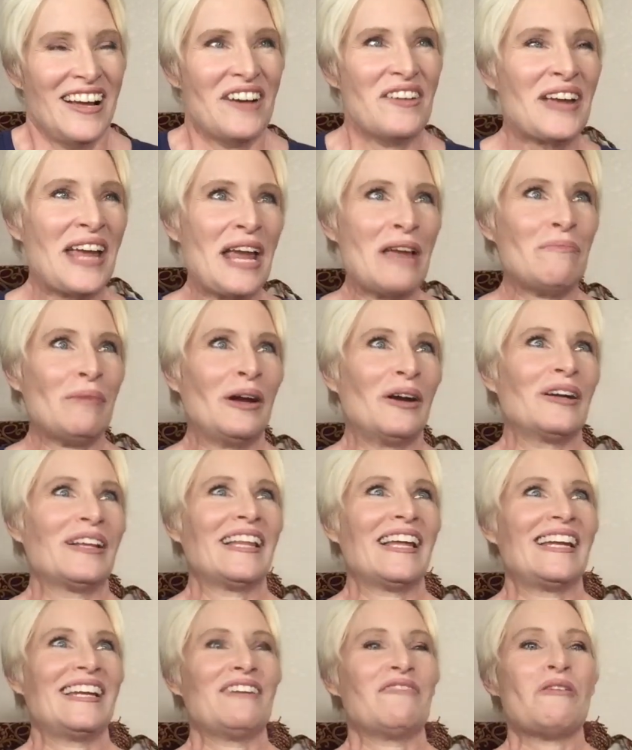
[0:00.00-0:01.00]
Okay,
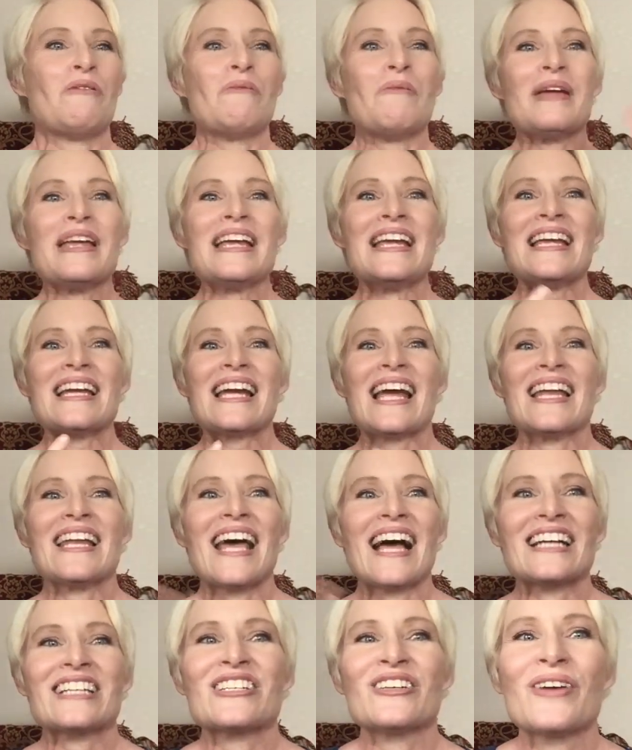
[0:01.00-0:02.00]
Marilyn, when we
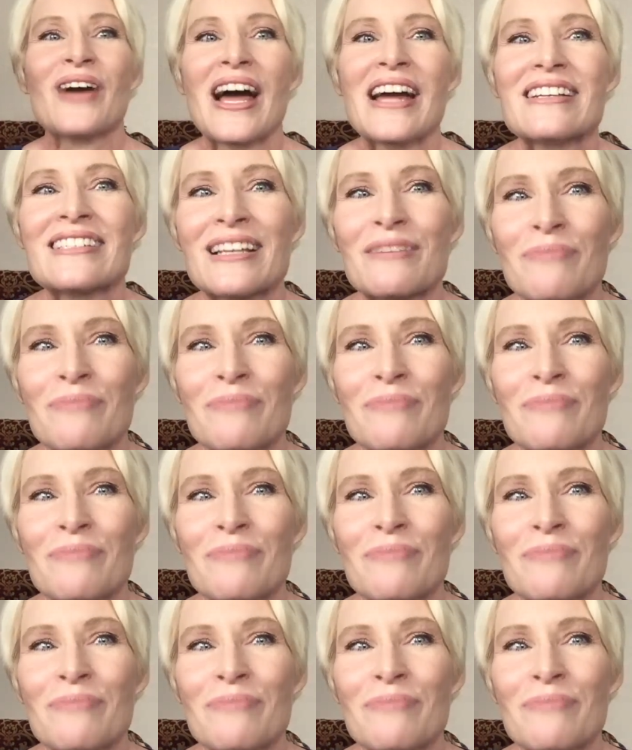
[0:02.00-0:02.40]
connect, you guys